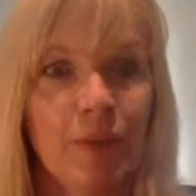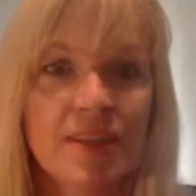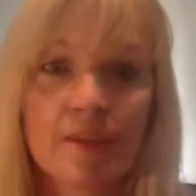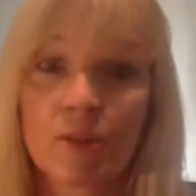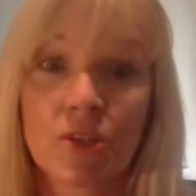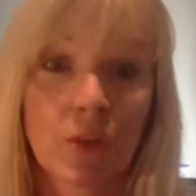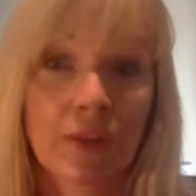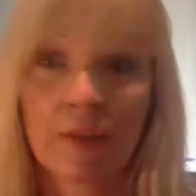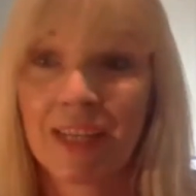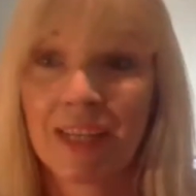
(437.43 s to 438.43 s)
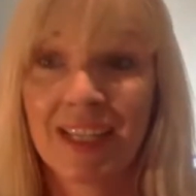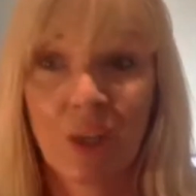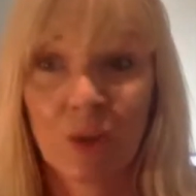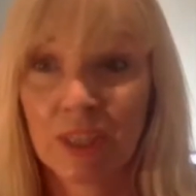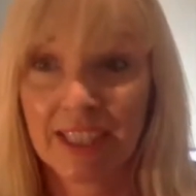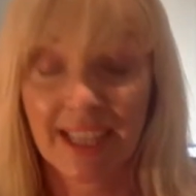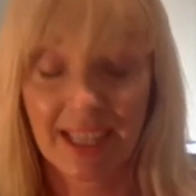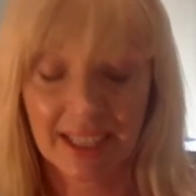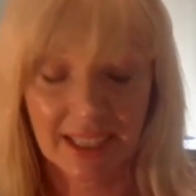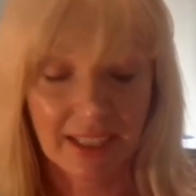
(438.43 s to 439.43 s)
the rest of them just go in there and they eat a whole lot of
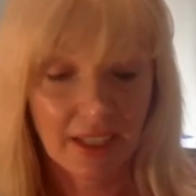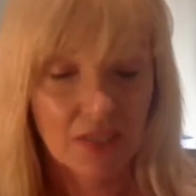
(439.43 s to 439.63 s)
cake.